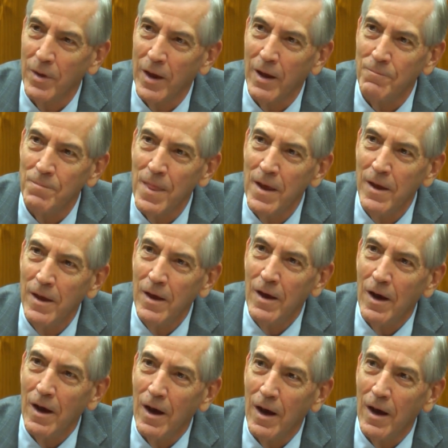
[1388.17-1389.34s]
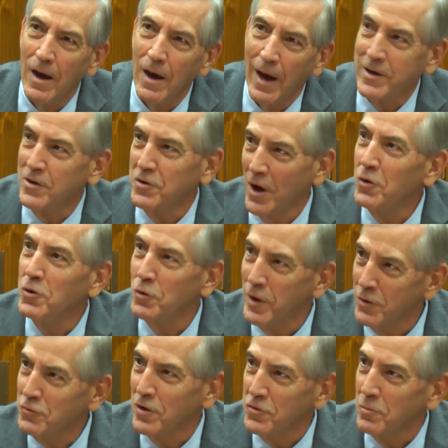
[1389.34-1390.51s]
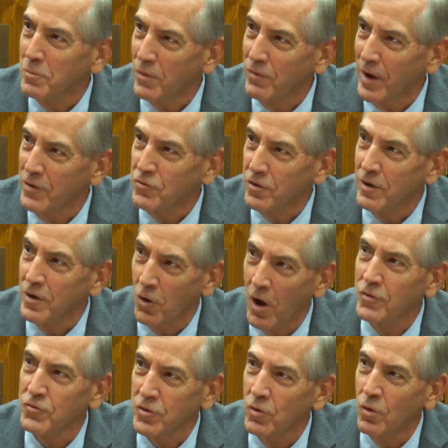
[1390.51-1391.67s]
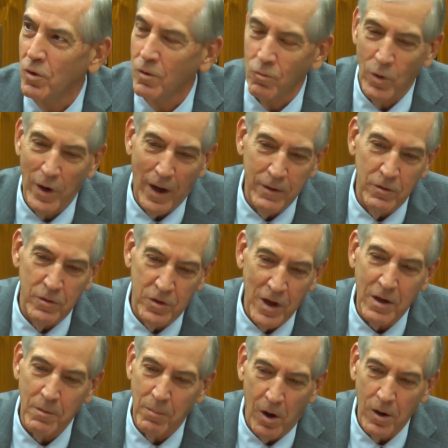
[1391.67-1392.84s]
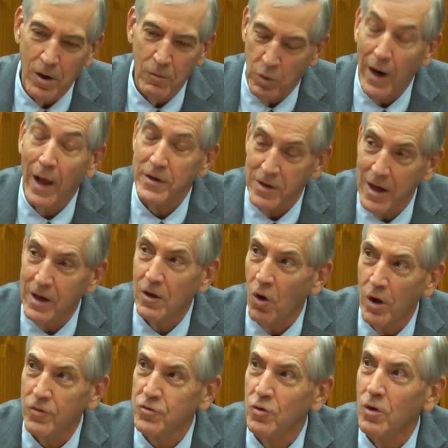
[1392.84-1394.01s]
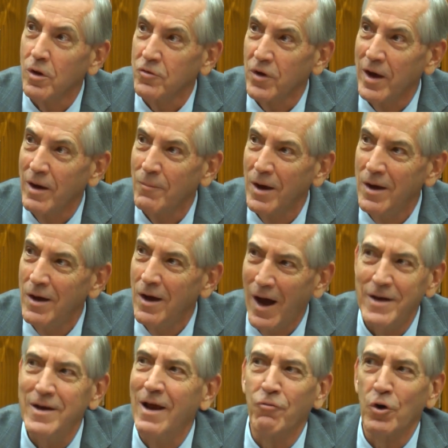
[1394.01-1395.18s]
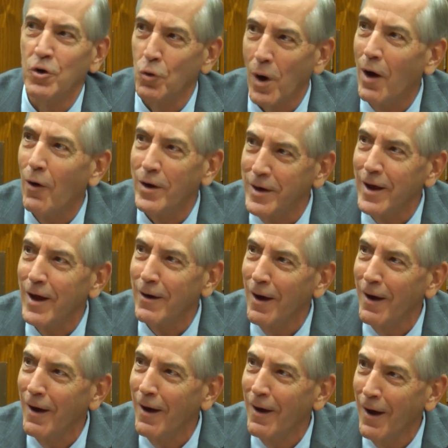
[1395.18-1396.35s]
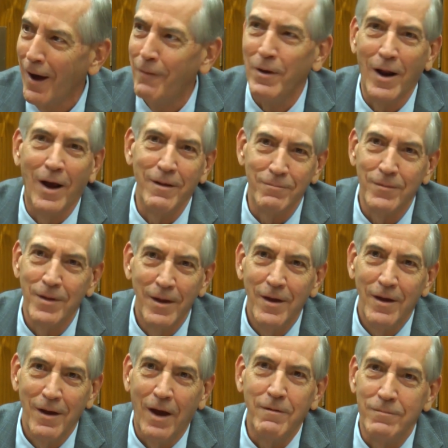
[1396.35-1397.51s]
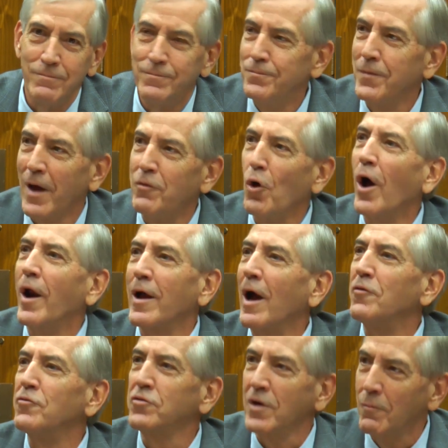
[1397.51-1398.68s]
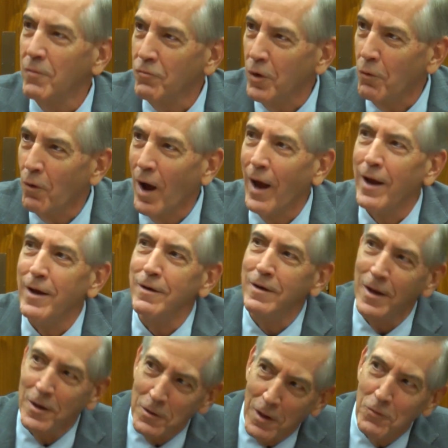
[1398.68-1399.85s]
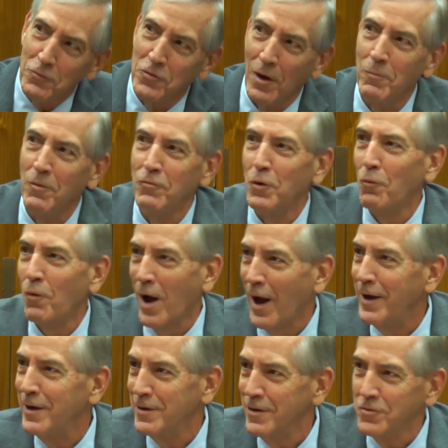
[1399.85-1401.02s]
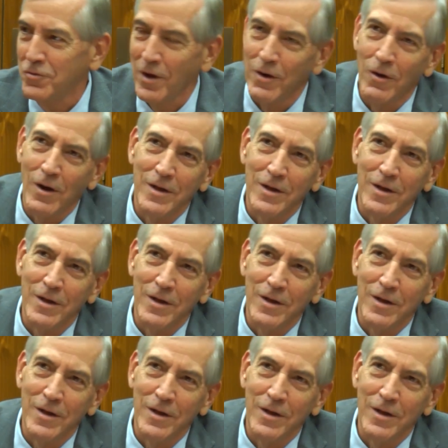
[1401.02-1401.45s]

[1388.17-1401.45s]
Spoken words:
And I can tell you this, as a professor in law school, when I'd take a law school exam, I never knew how I did. I mean, I thought I got some of it right, didn't get some of it right, et cetera.